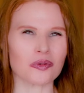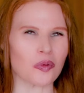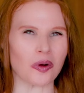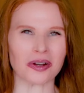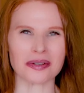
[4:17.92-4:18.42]

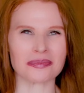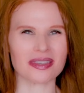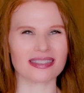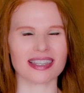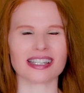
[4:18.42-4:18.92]

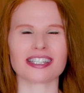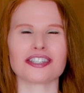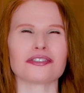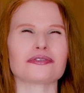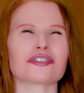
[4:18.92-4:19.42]
warmth that
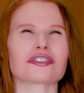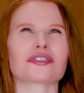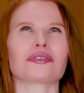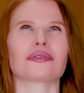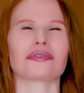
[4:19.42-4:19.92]
you
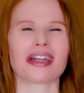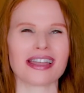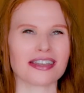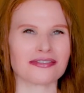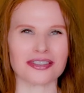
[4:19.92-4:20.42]
just
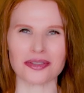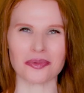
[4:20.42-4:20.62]
crave in the